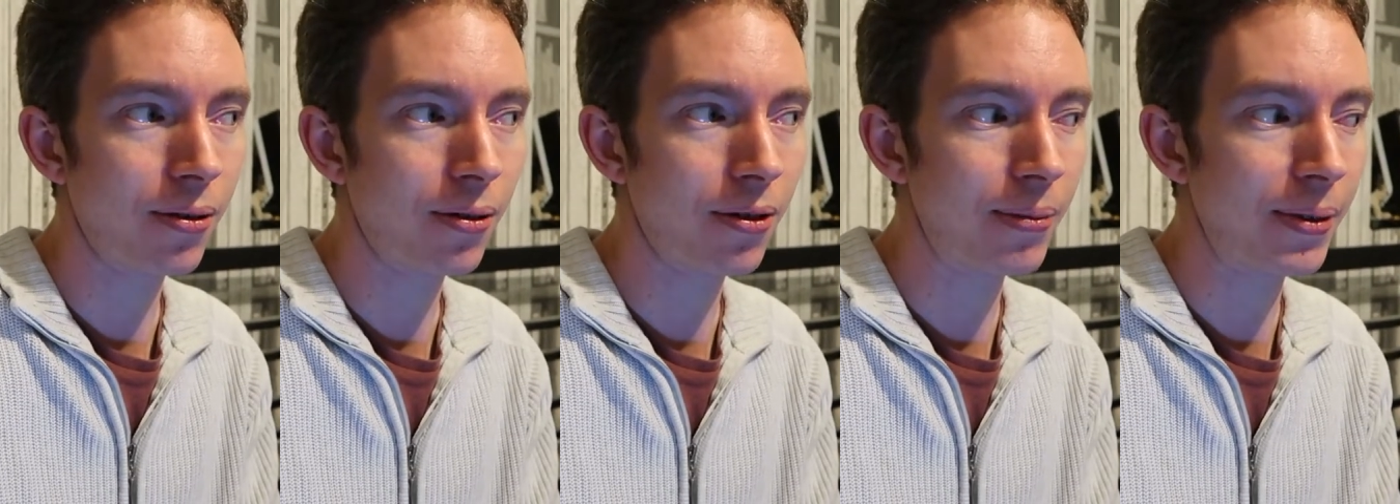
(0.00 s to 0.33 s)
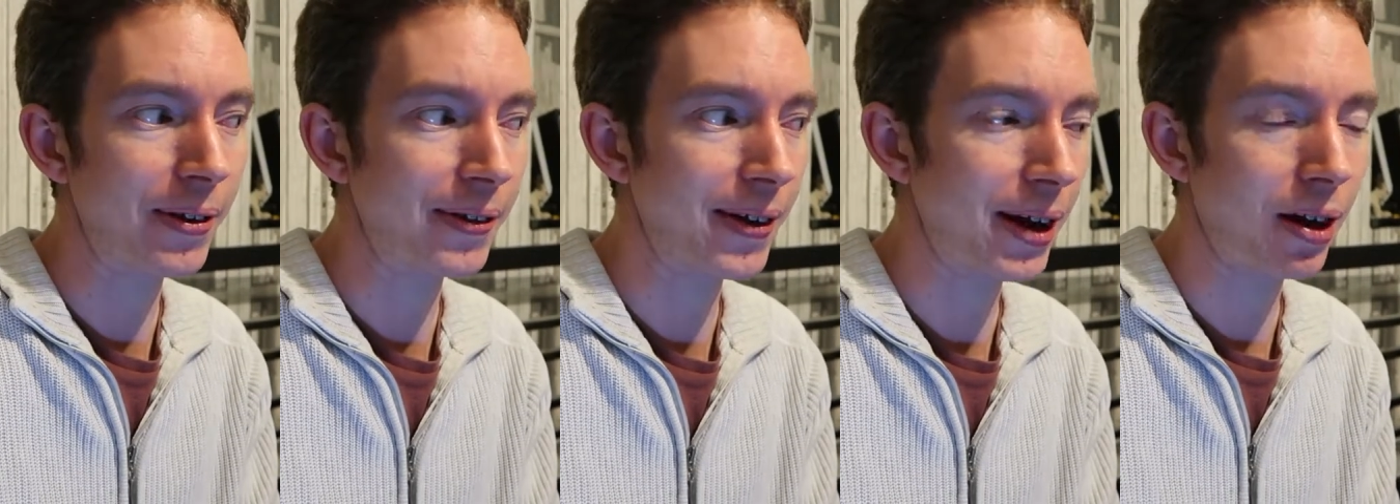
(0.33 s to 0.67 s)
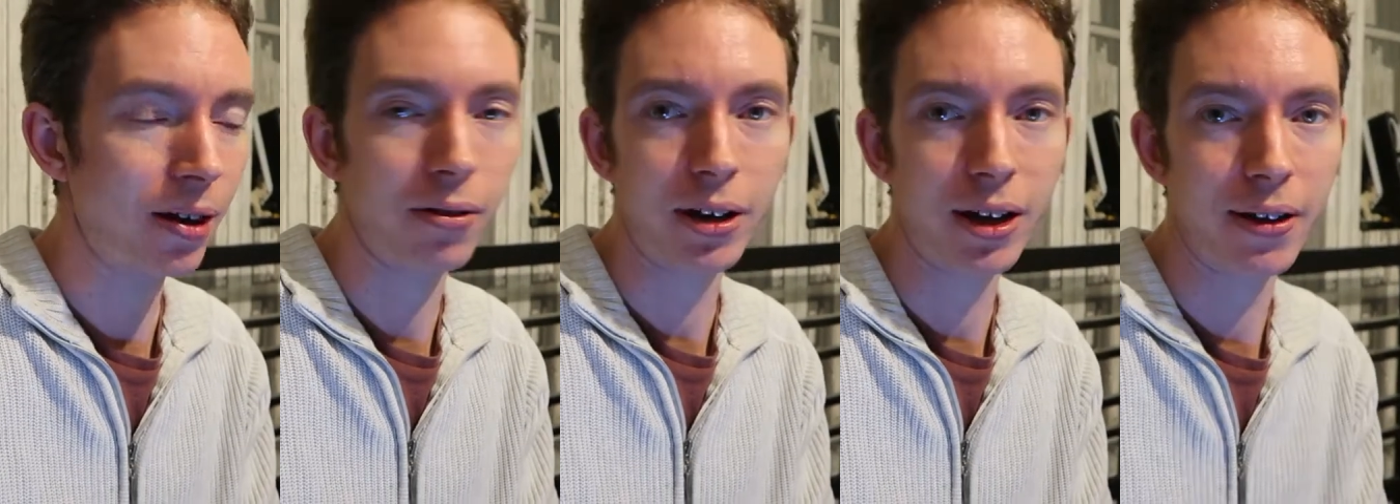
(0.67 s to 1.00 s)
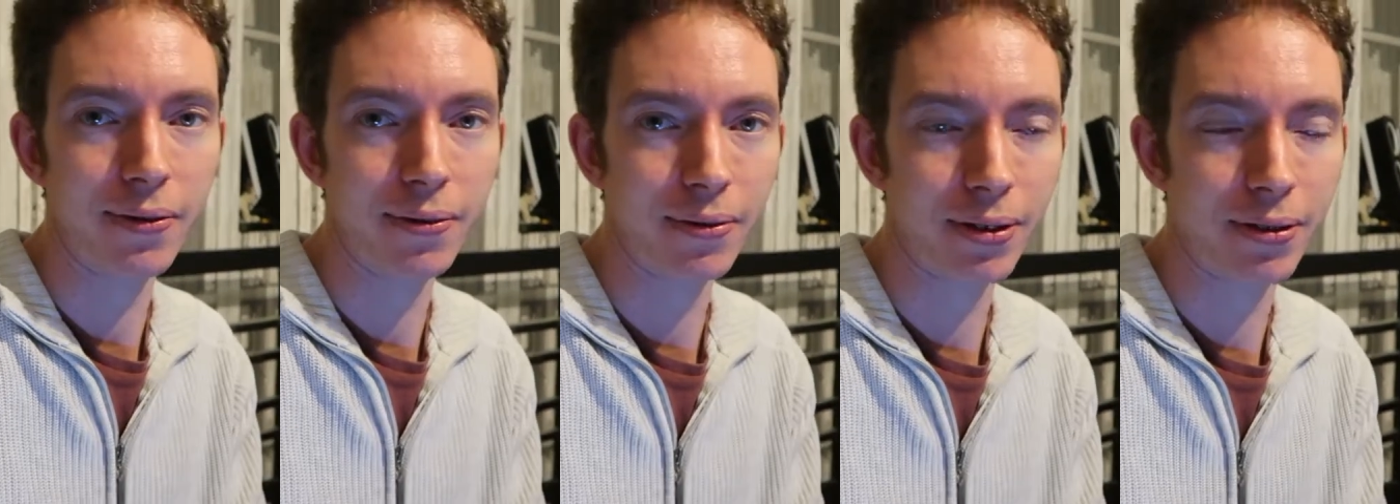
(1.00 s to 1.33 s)
almost saying, "Oh
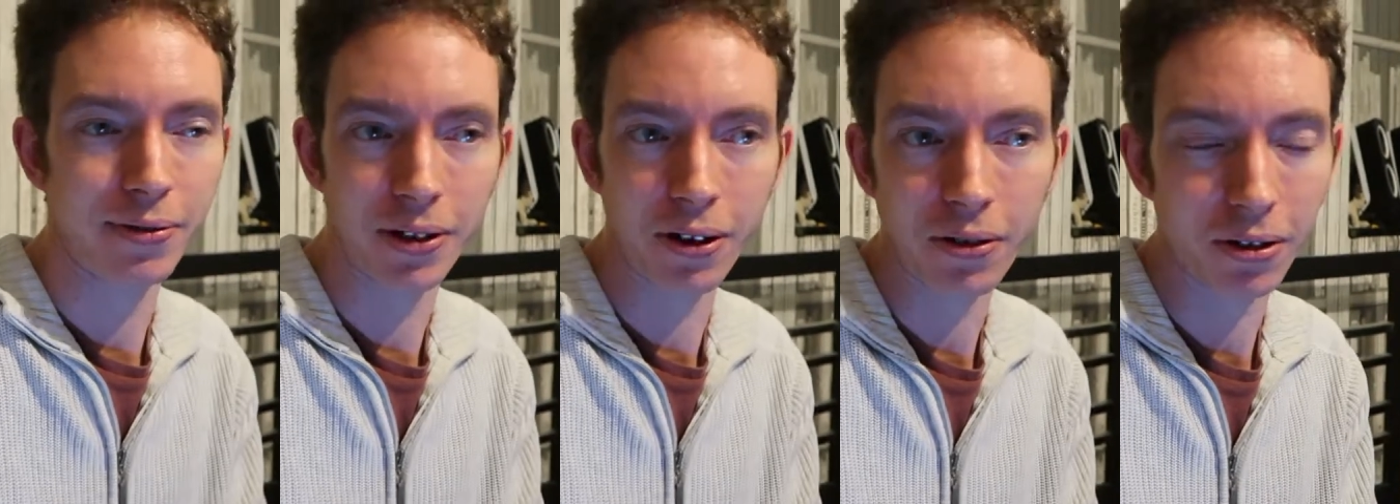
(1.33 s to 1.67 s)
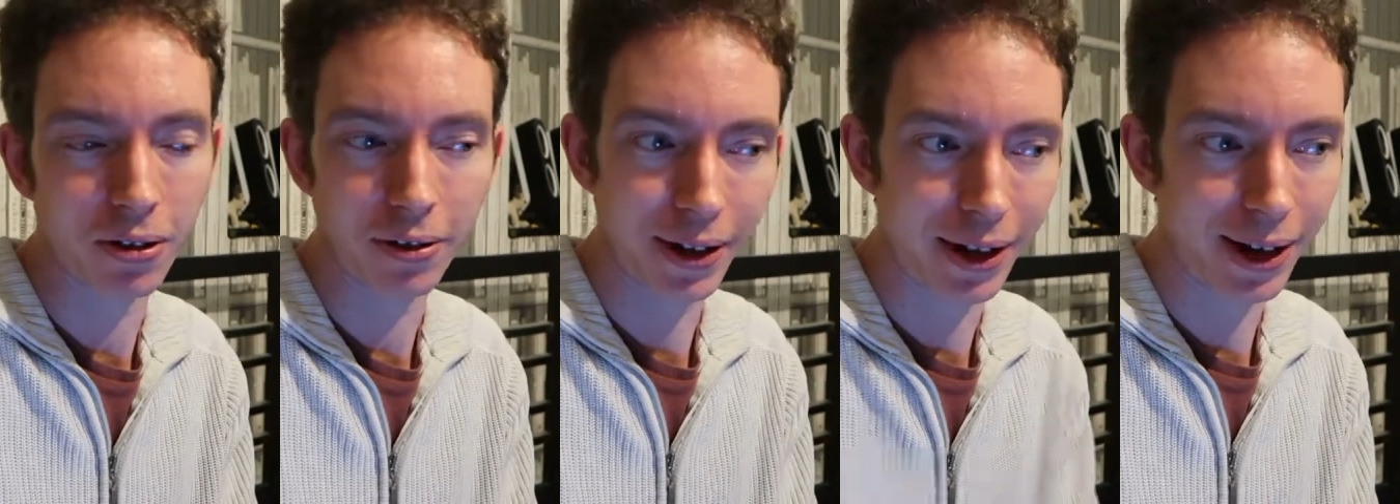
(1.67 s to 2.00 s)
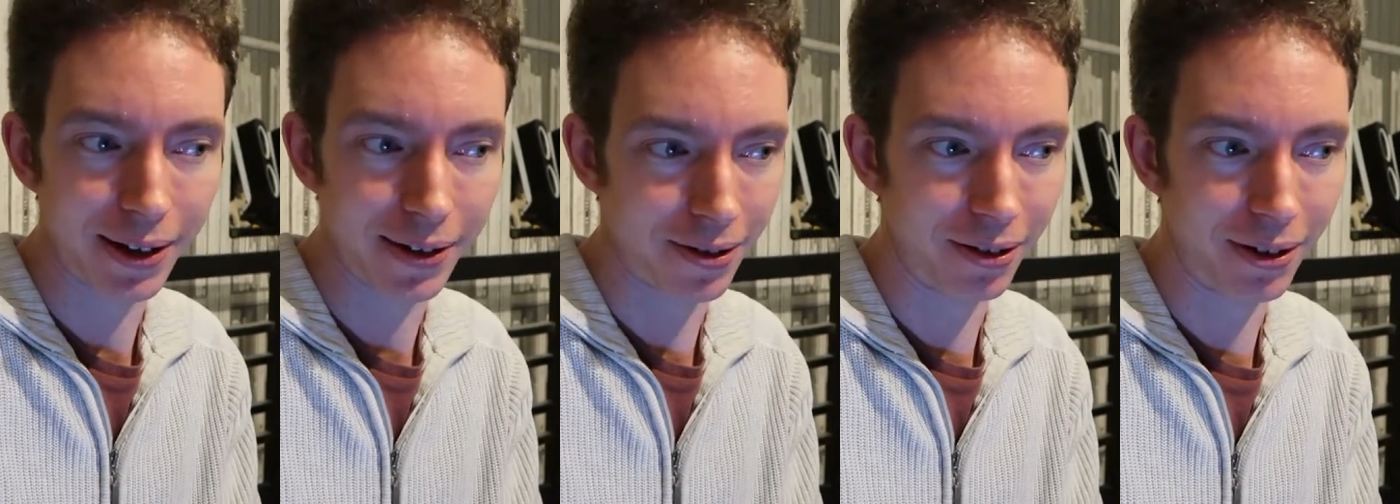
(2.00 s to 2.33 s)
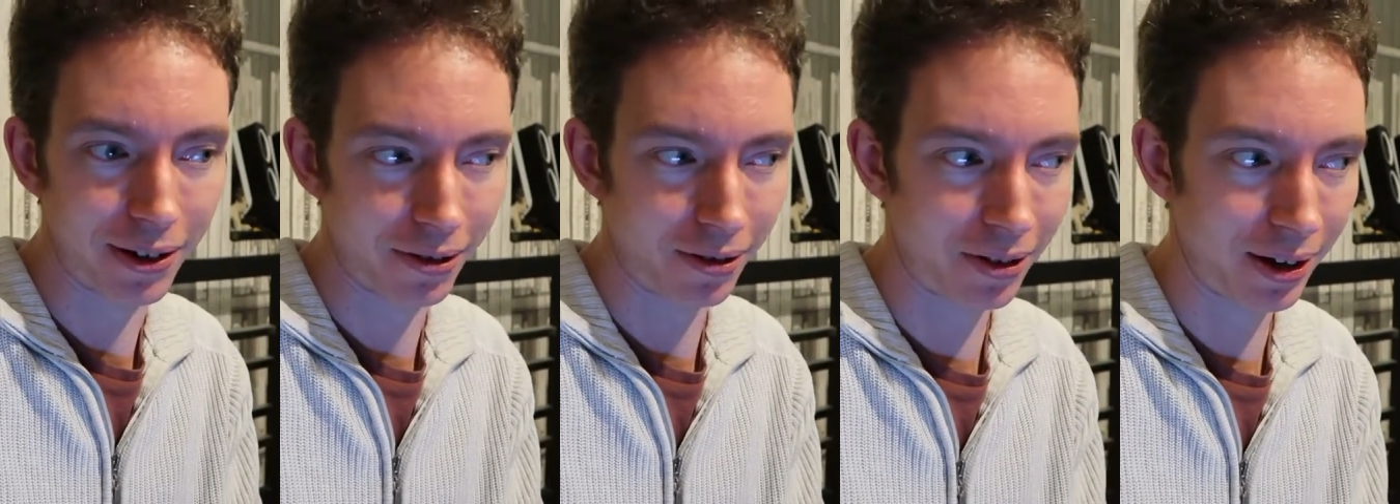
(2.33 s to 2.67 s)
no, you've sold it already, it's gone,
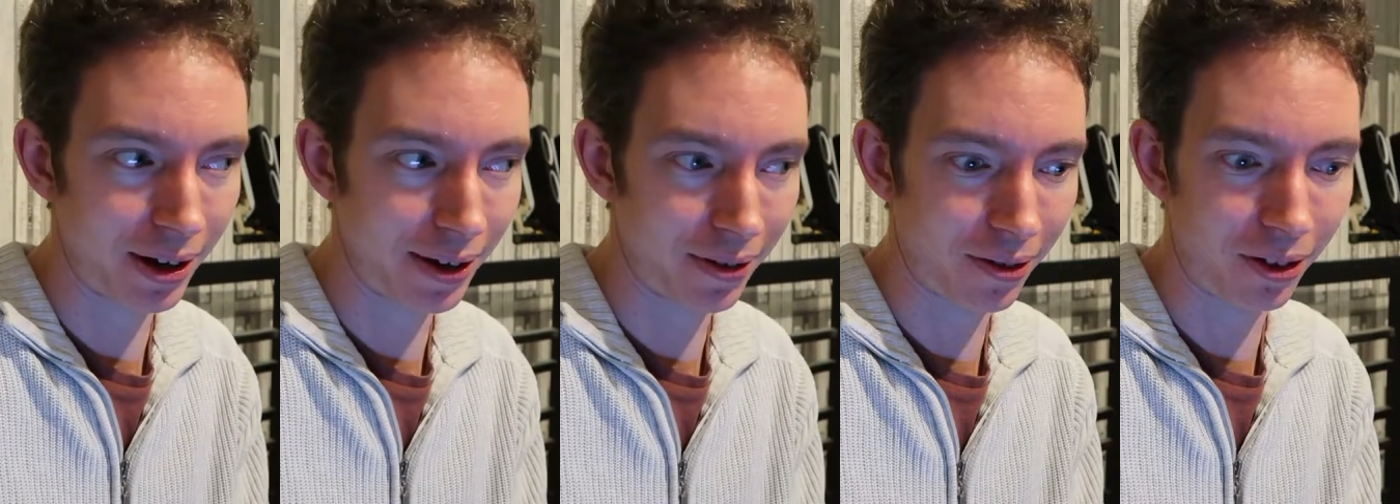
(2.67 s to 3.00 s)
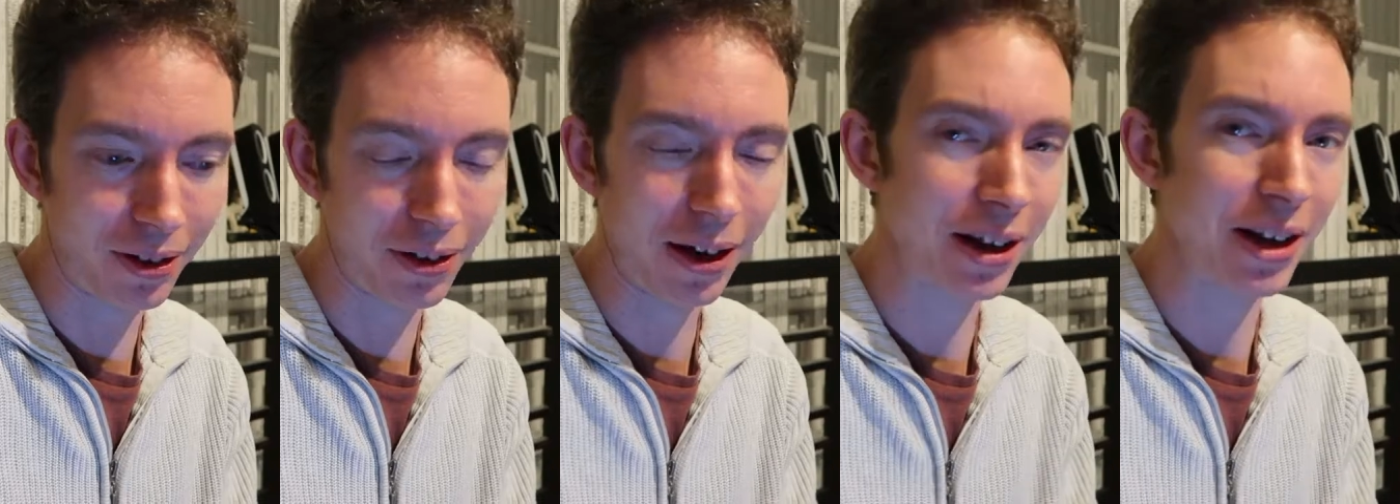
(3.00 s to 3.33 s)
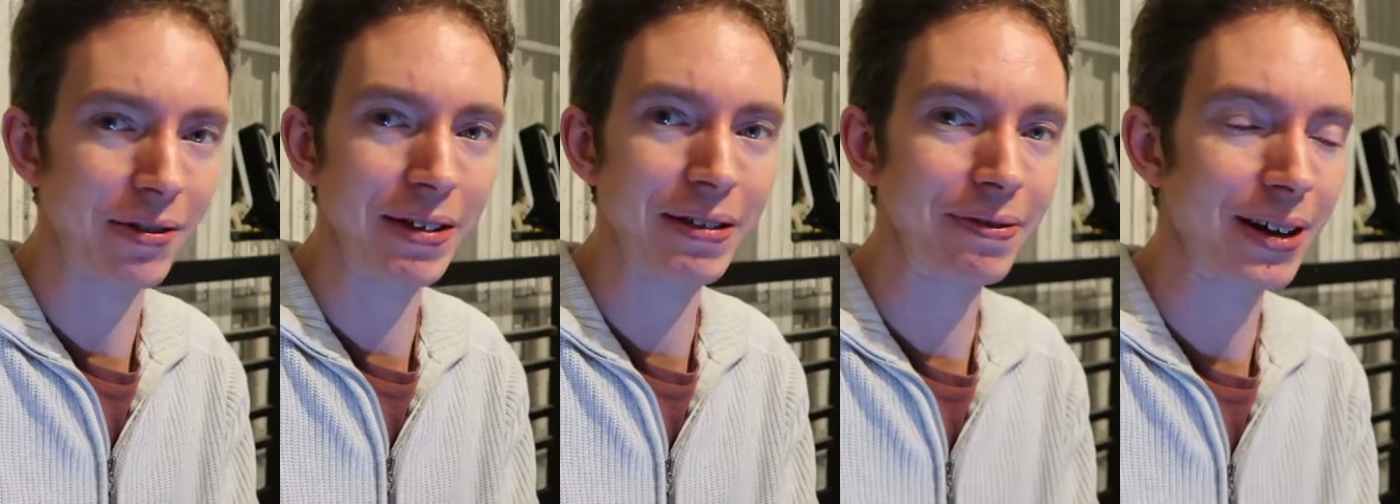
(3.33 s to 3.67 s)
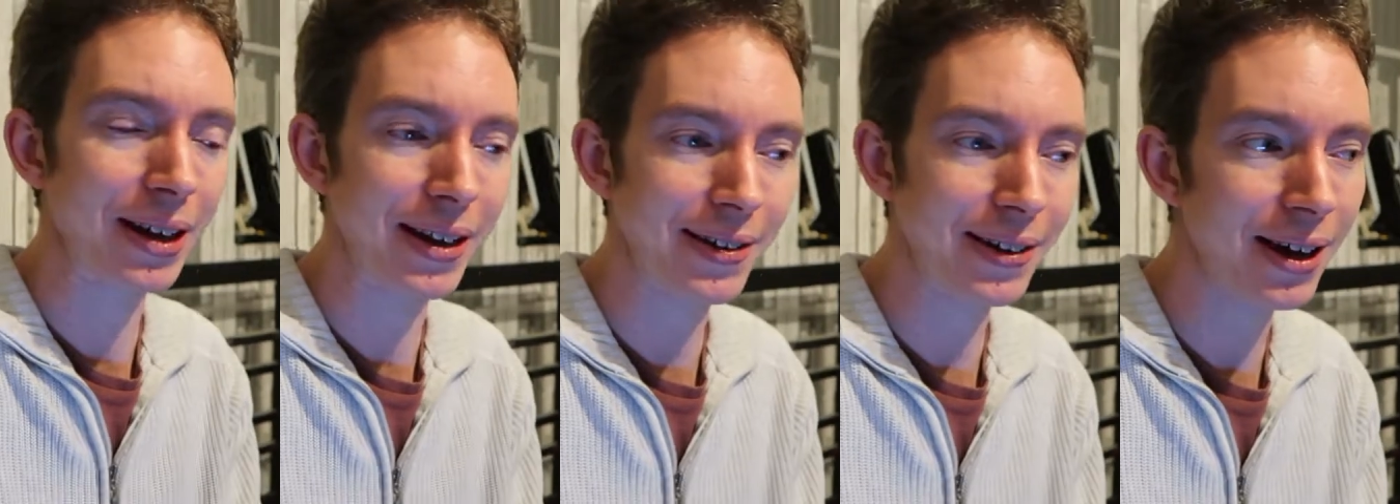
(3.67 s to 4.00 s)
is it gone, you'd like it to
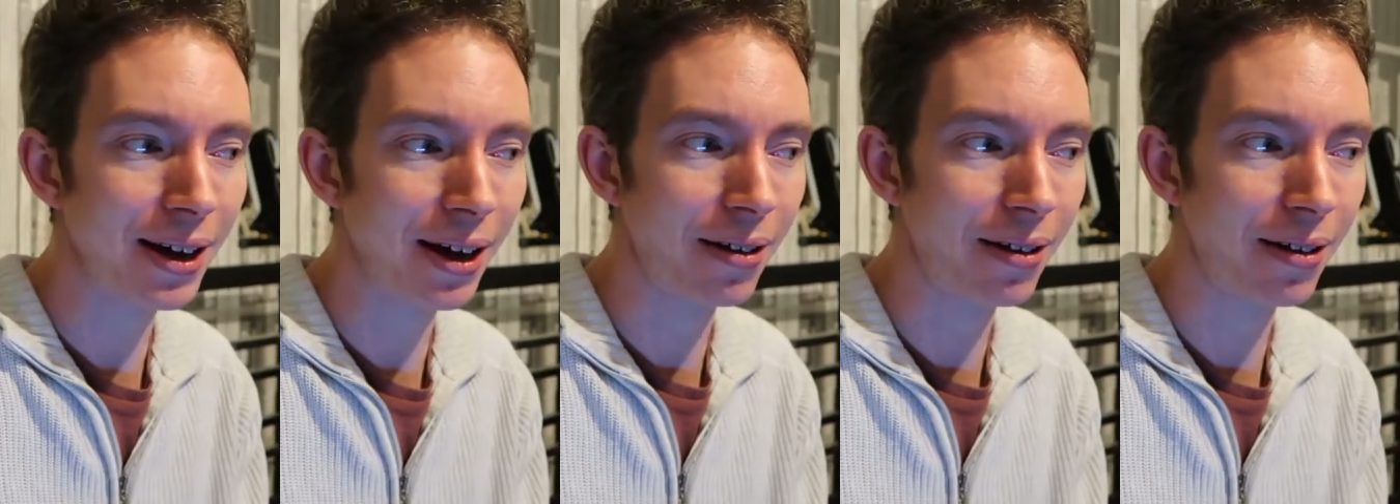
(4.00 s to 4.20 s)
relist it?"